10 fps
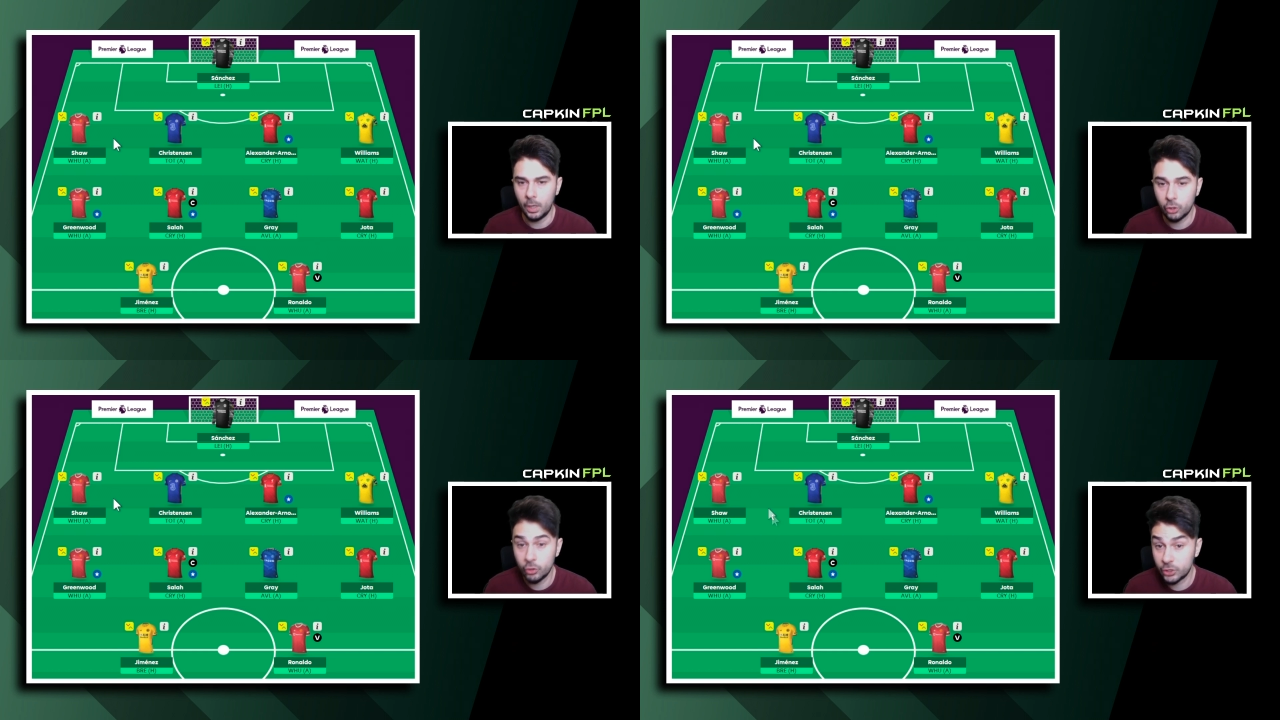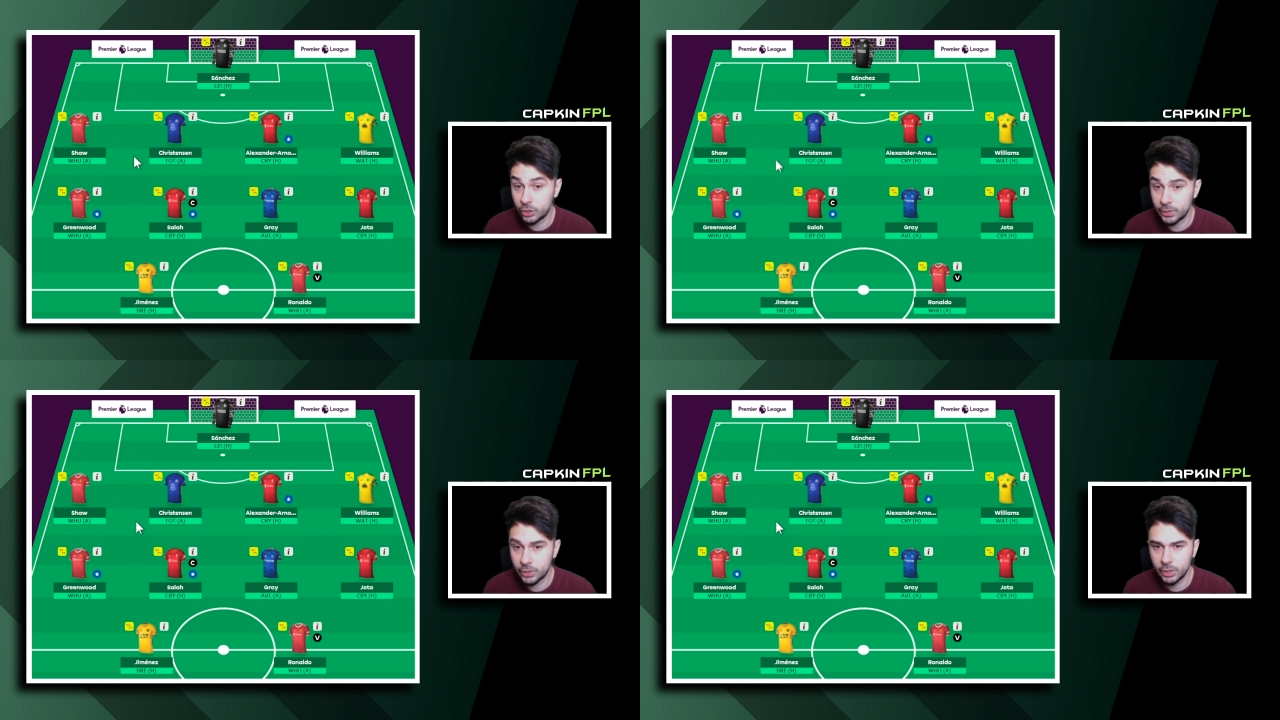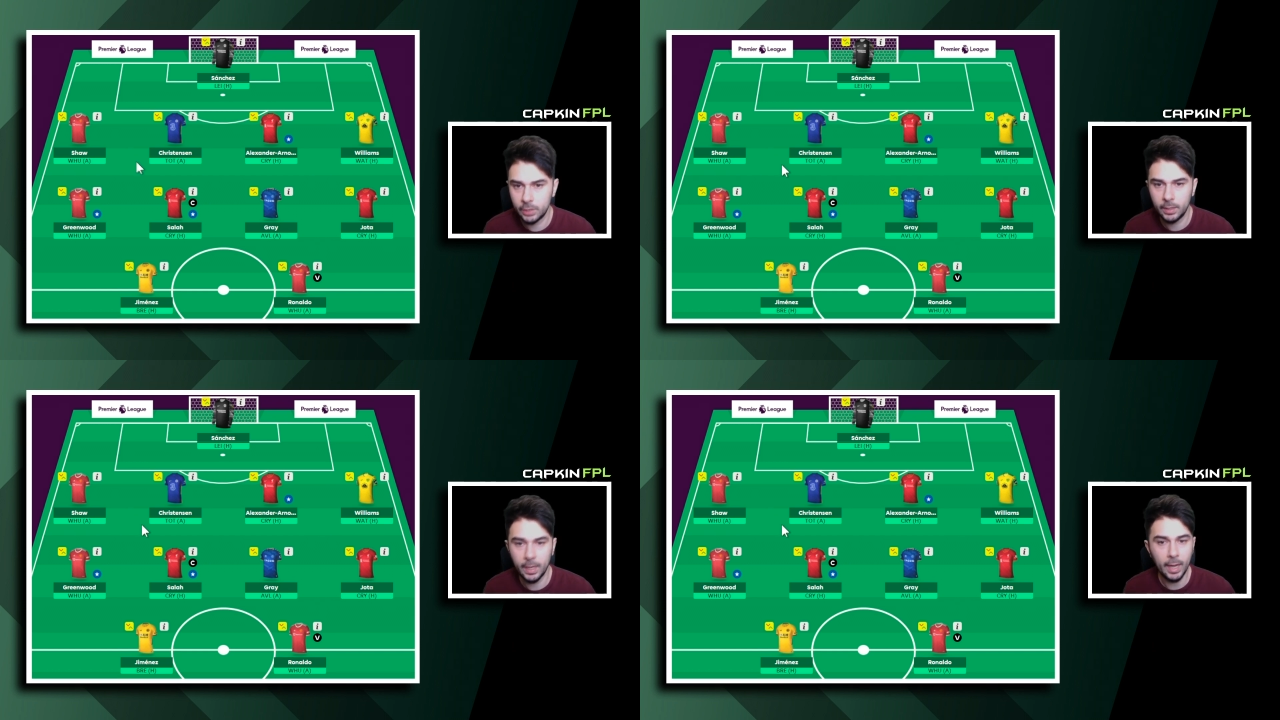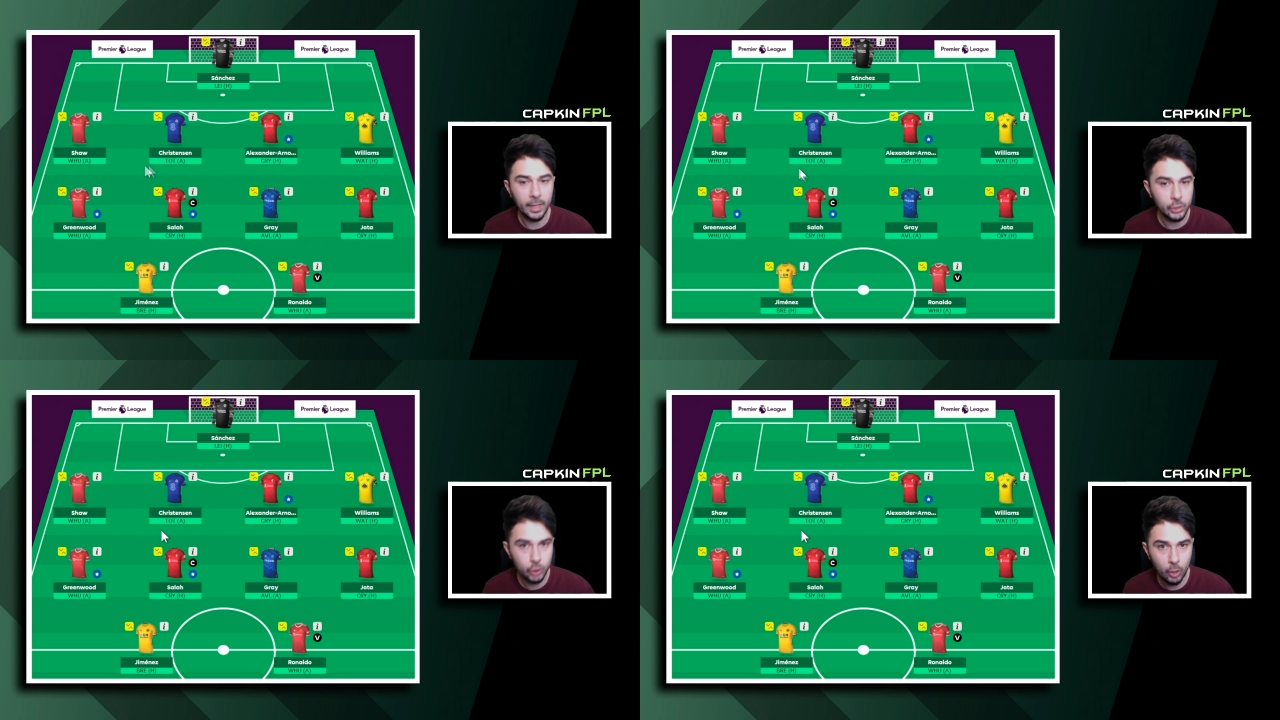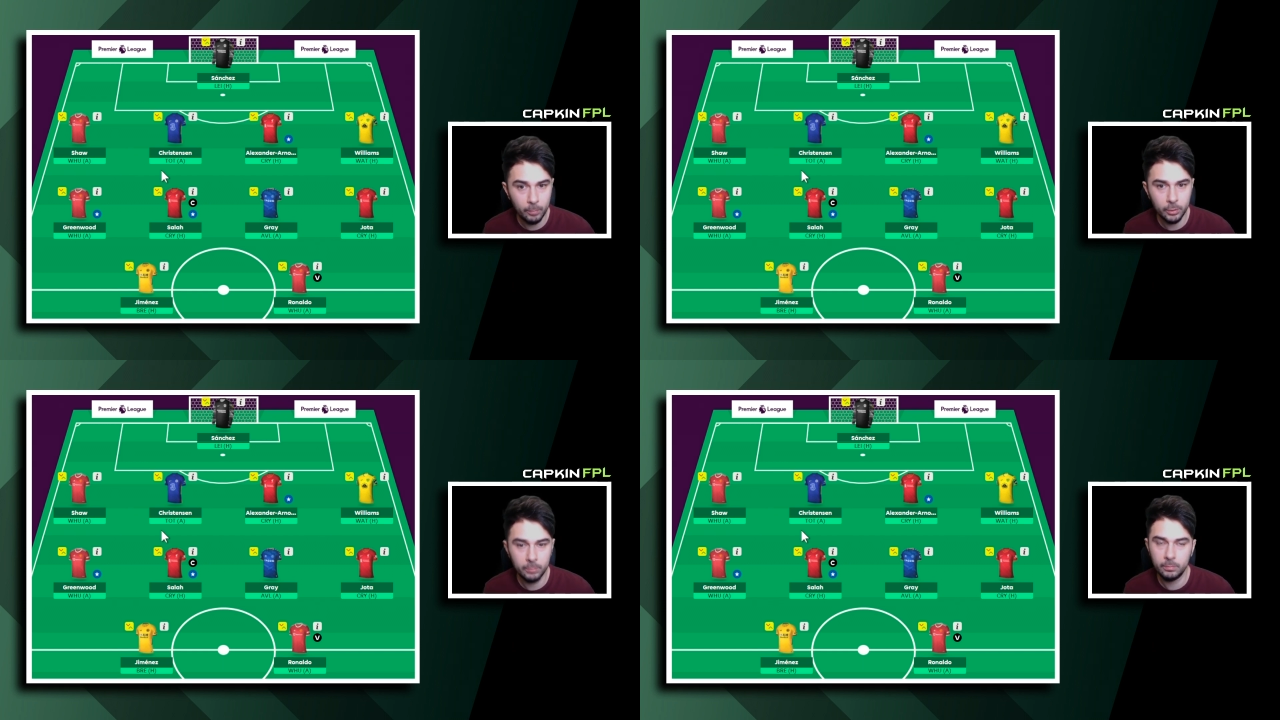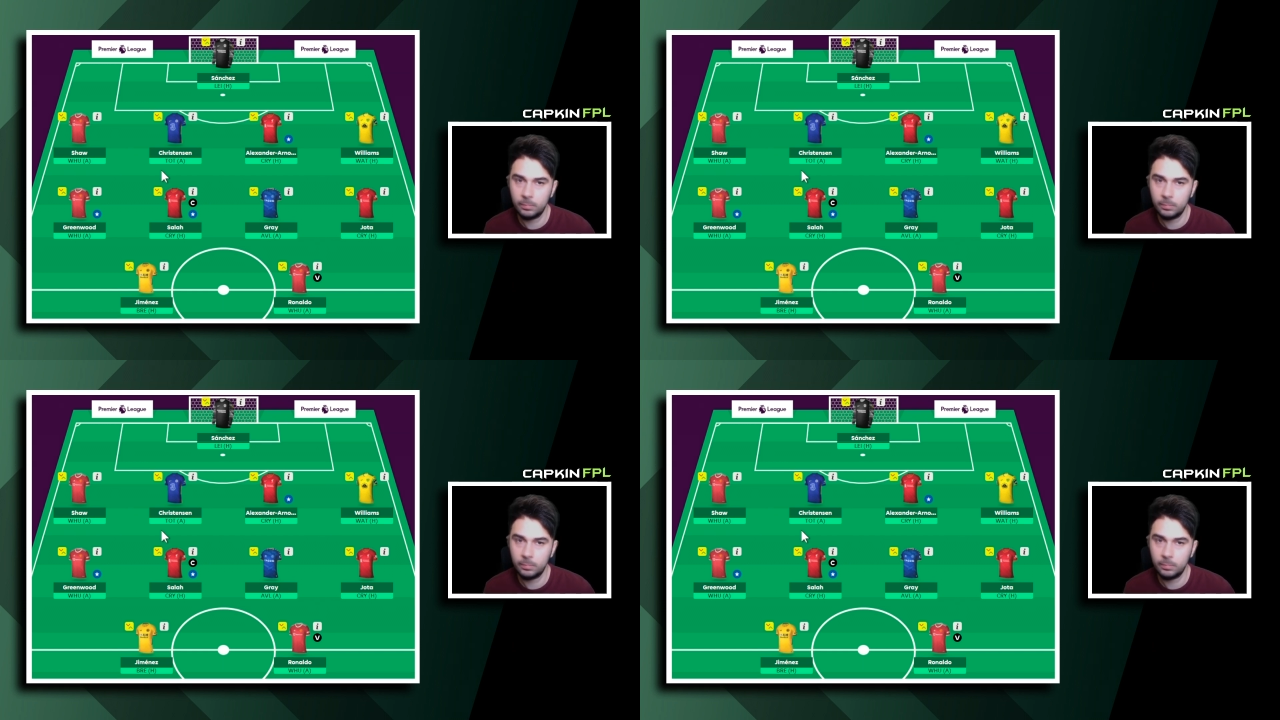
Christensen against Tottenham.